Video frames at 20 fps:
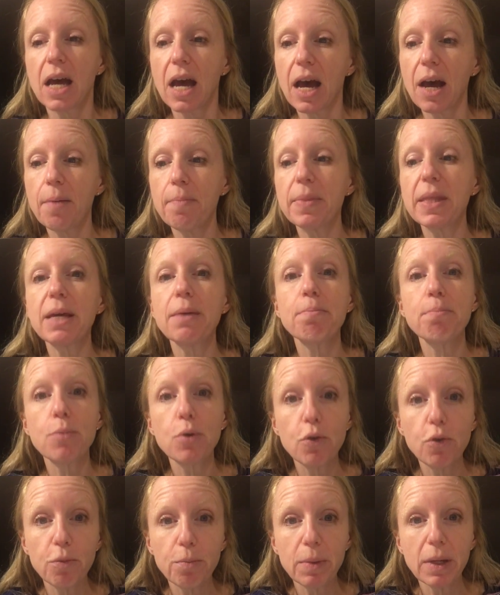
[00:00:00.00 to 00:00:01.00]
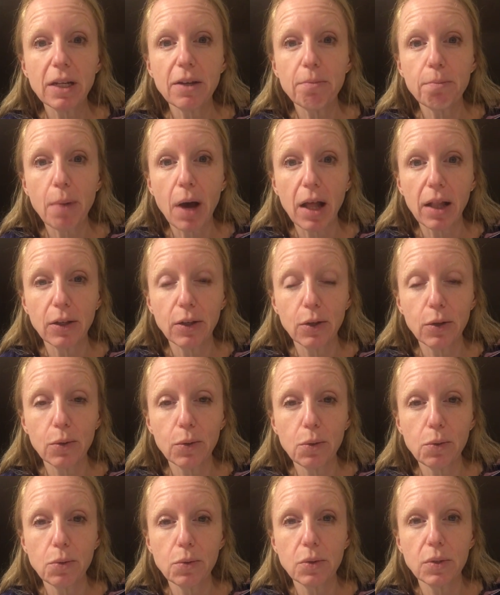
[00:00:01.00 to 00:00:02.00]
um, the movement of
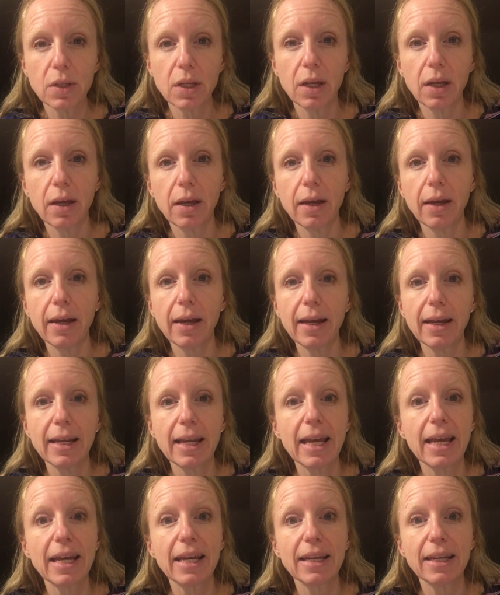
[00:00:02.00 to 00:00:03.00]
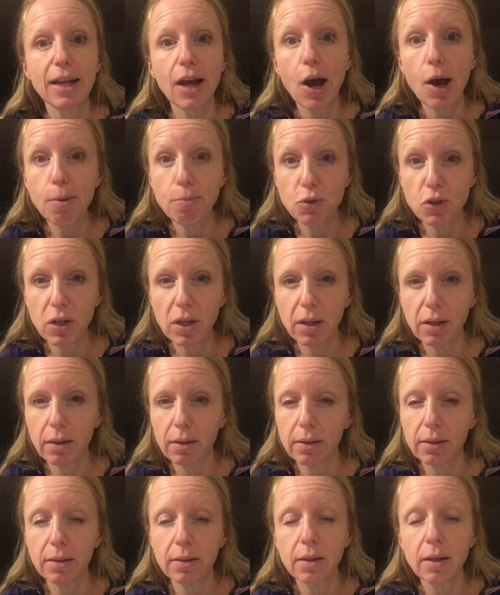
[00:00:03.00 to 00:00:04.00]
molecules in an
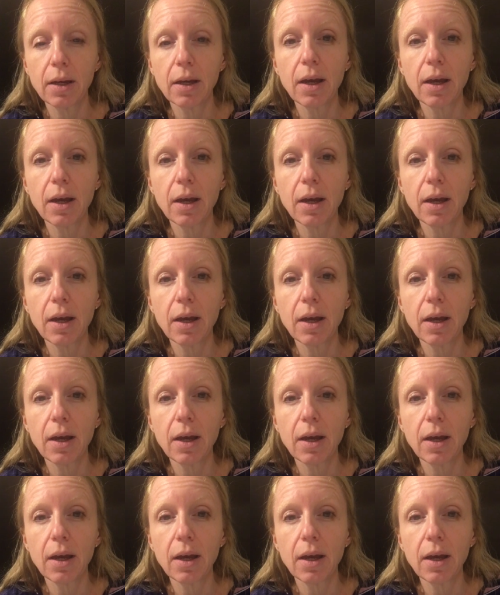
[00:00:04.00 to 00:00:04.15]
object